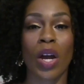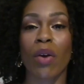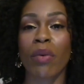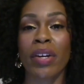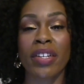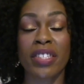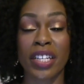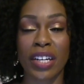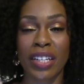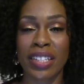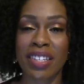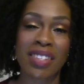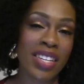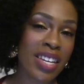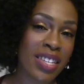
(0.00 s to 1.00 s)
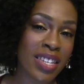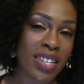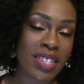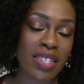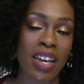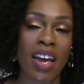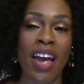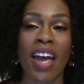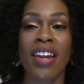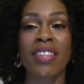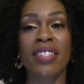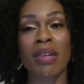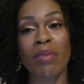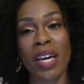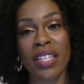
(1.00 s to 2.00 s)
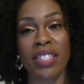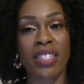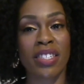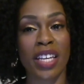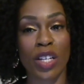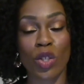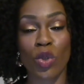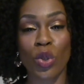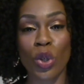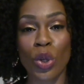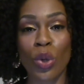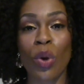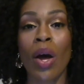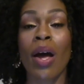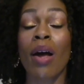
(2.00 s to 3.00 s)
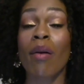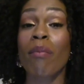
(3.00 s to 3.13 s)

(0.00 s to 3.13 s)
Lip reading: hereditary diseases, and in some cases that's true,